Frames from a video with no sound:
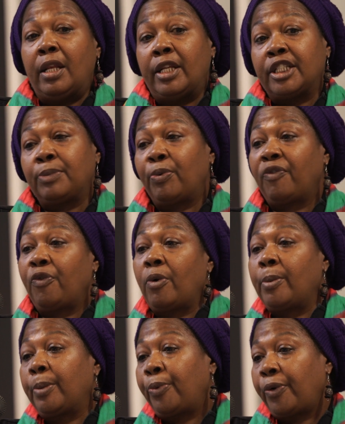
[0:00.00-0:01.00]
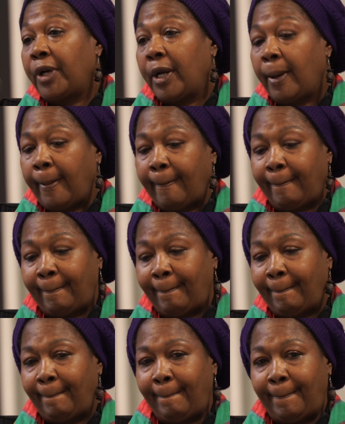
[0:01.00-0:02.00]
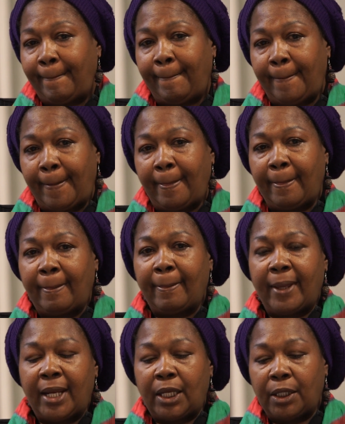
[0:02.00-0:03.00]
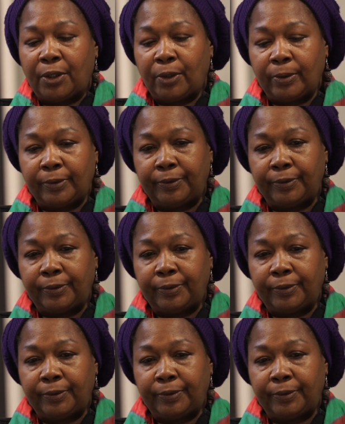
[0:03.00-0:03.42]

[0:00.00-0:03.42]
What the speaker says: Let's perform the prayer. Thank you.